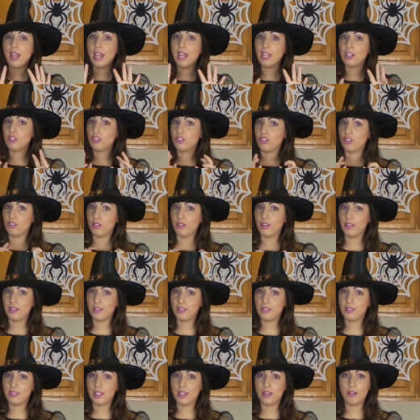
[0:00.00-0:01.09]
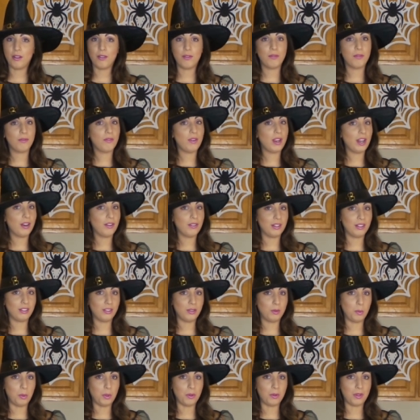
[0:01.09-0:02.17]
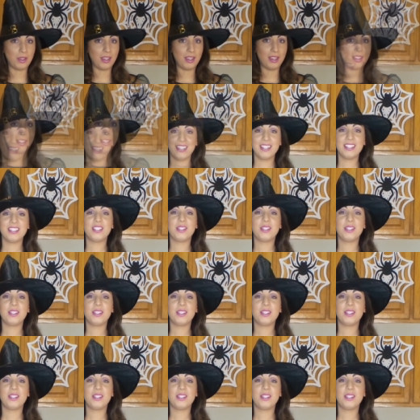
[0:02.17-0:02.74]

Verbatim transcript: extras that are very spooky.